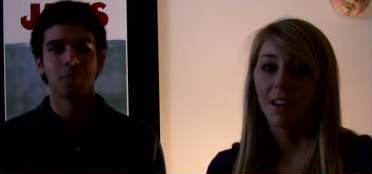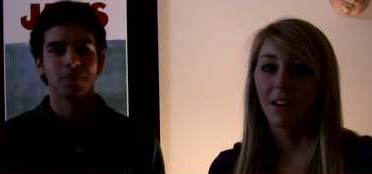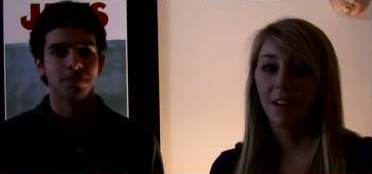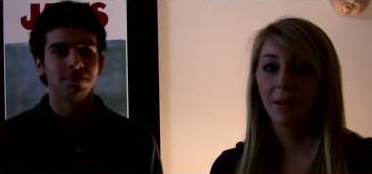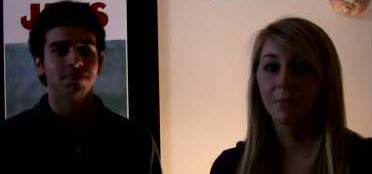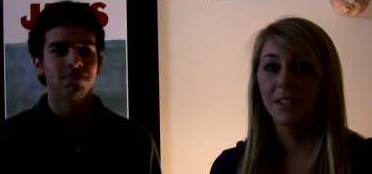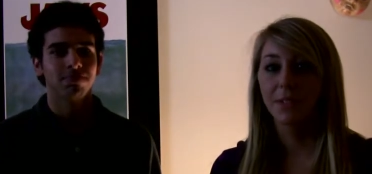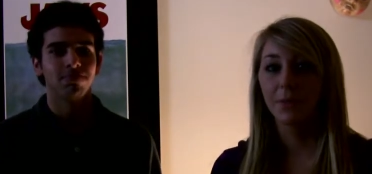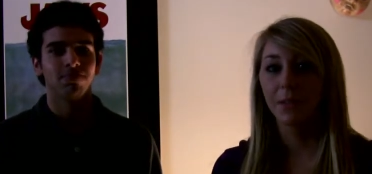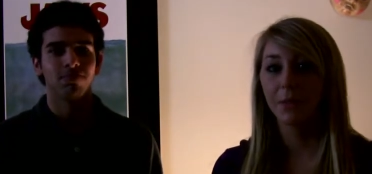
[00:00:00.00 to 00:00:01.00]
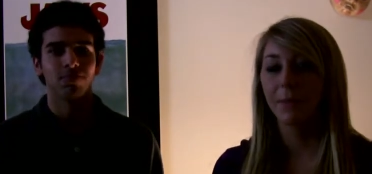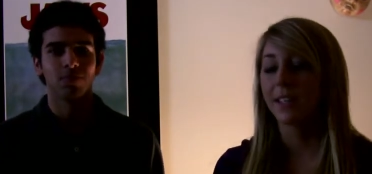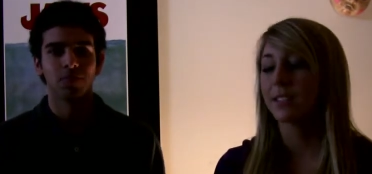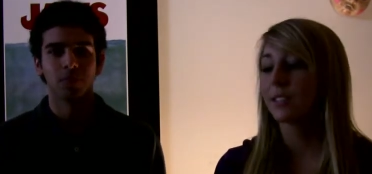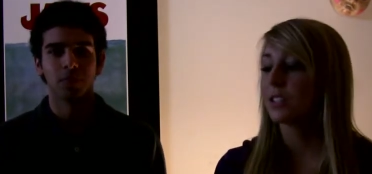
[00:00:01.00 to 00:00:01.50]
Speaker 1: Um, this week we
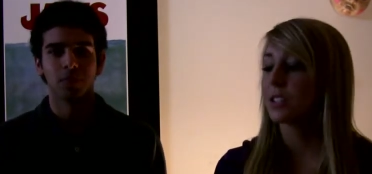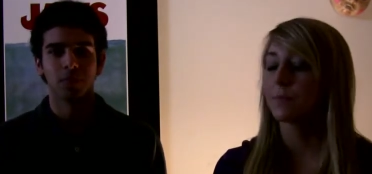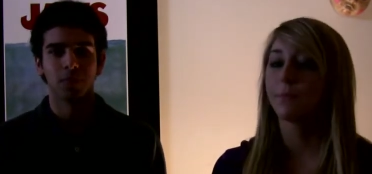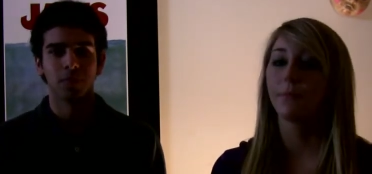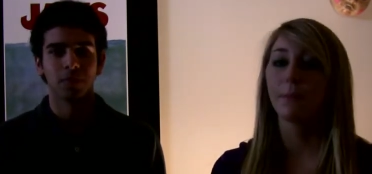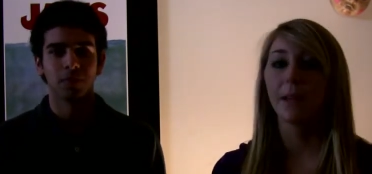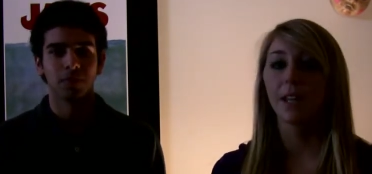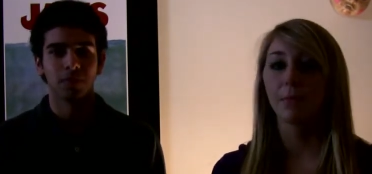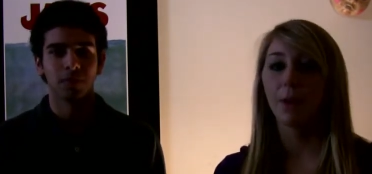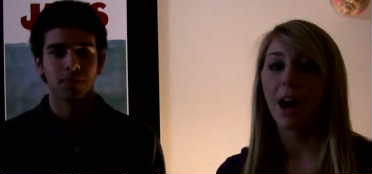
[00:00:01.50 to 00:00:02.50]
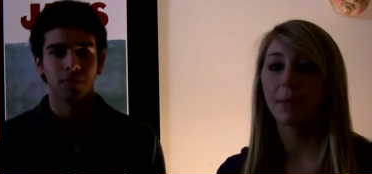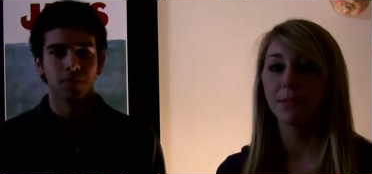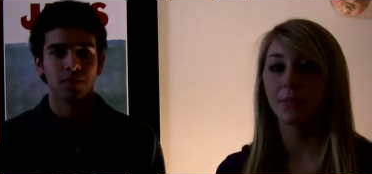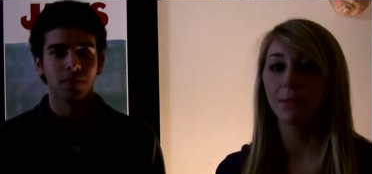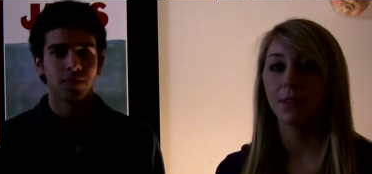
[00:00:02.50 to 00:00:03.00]
basically just been making
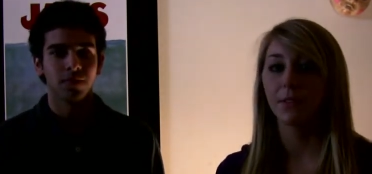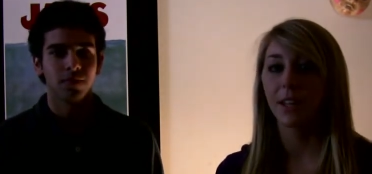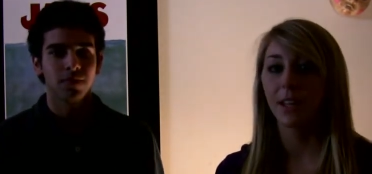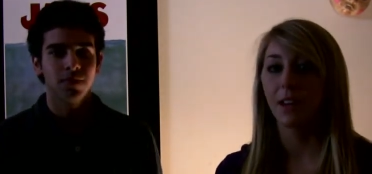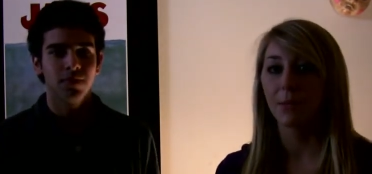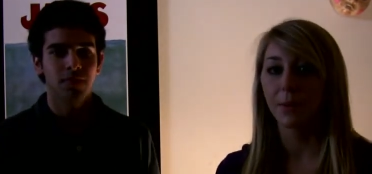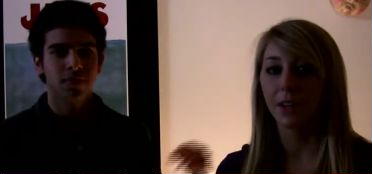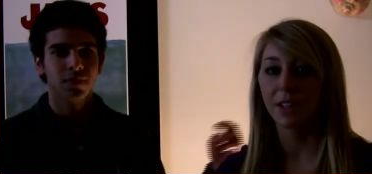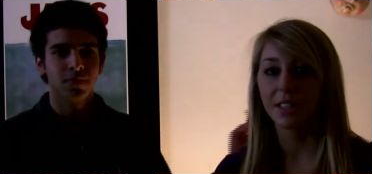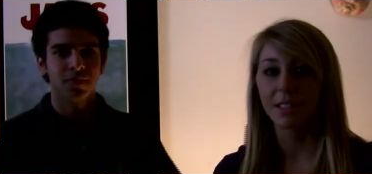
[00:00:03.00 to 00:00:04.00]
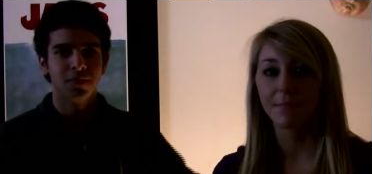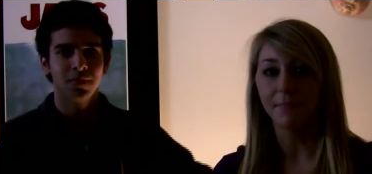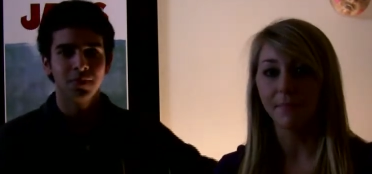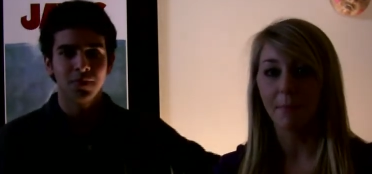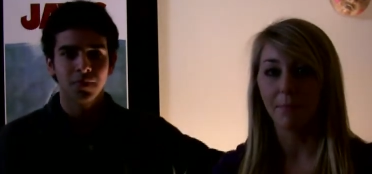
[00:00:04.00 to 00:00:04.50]
props for the movie, all the books,
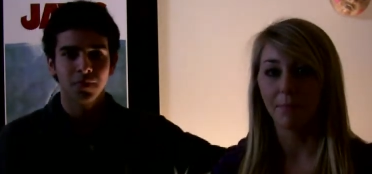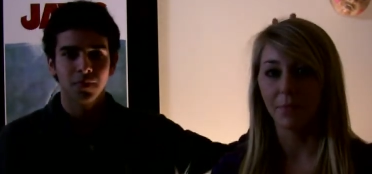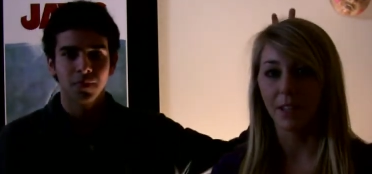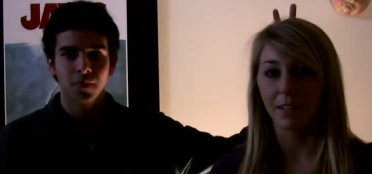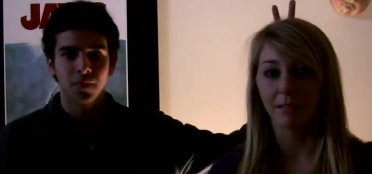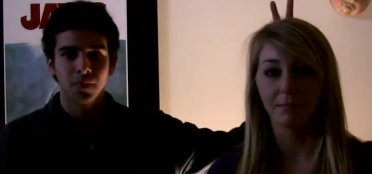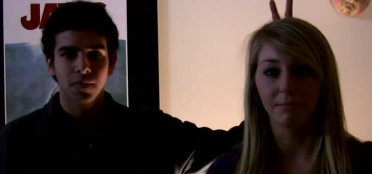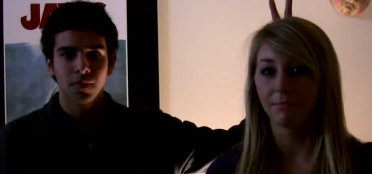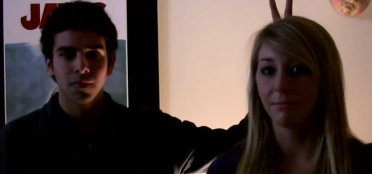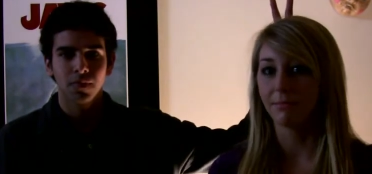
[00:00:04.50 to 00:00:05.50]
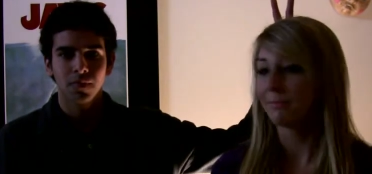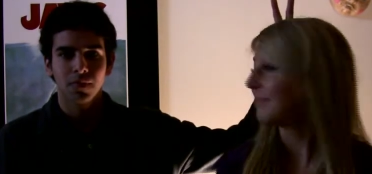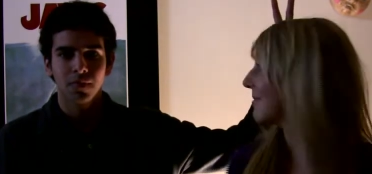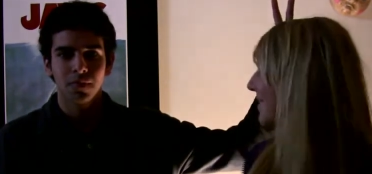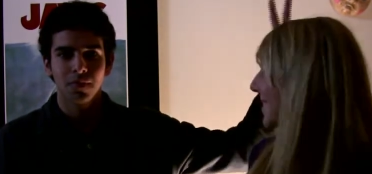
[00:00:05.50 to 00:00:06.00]
and
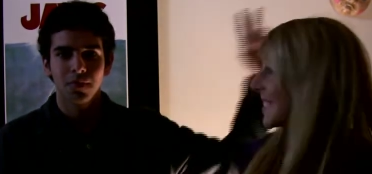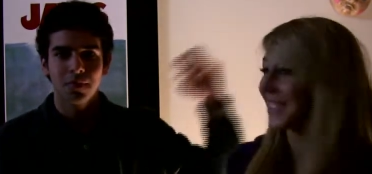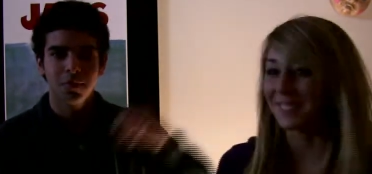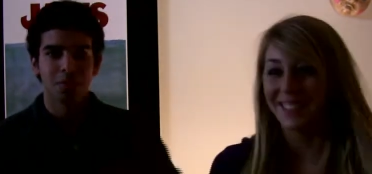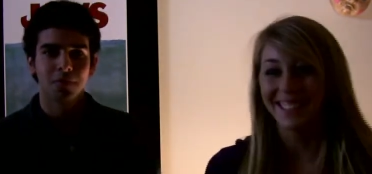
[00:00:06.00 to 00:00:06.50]
stuff it.